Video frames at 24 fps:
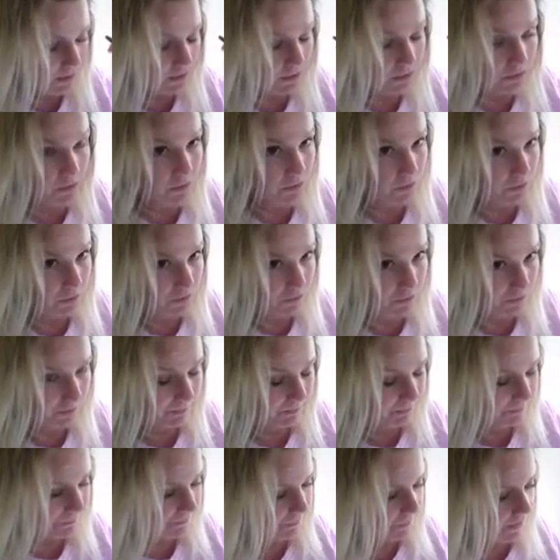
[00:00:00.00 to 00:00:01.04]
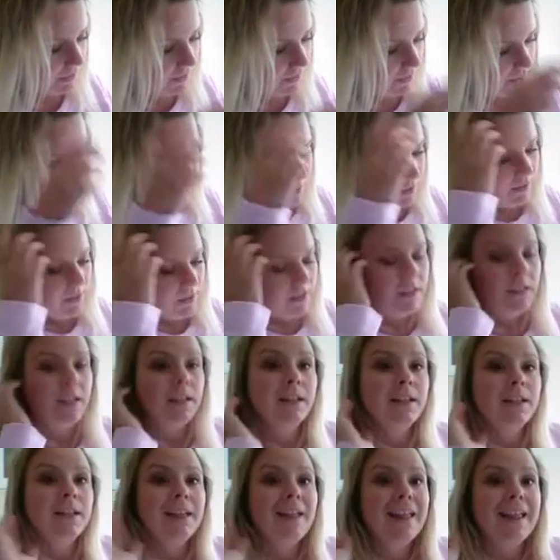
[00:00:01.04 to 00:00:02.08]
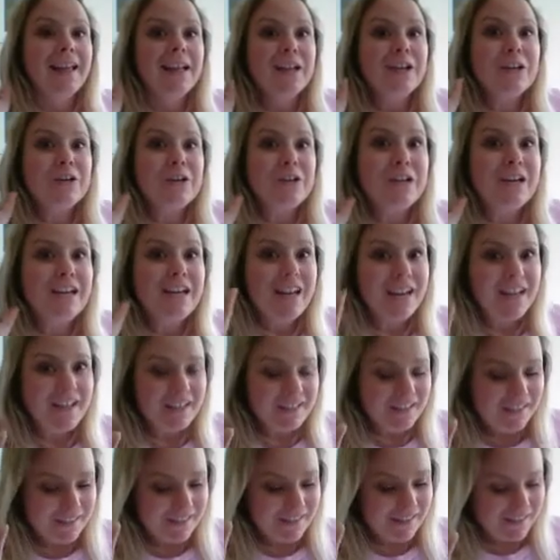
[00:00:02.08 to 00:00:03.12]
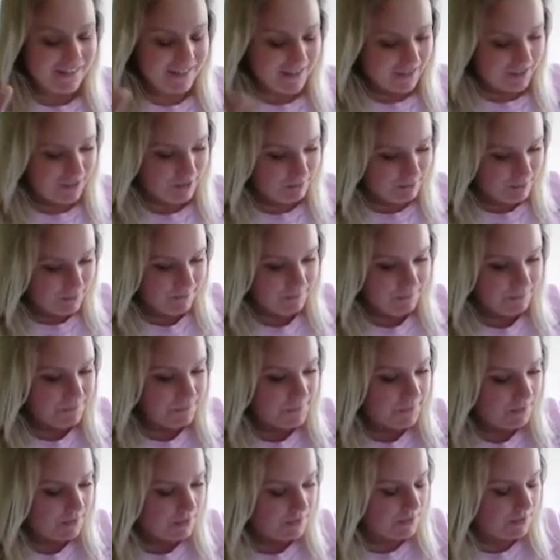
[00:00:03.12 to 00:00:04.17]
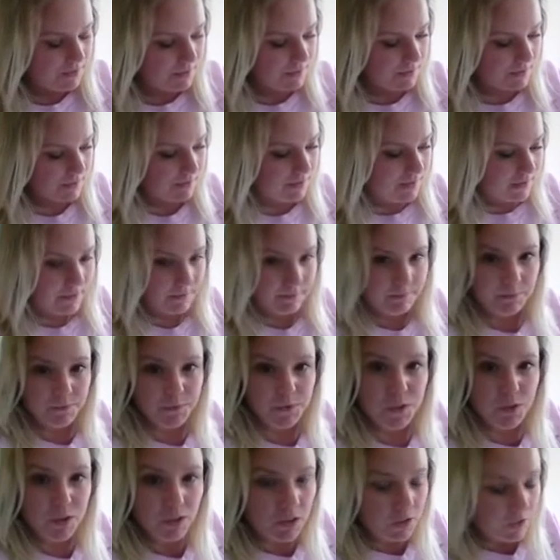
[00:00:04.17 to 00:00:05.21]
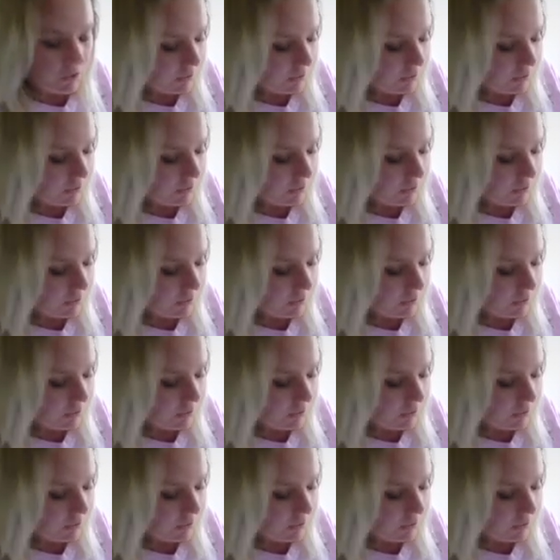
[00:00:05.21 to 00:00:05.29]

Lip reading: Now, your next step is to look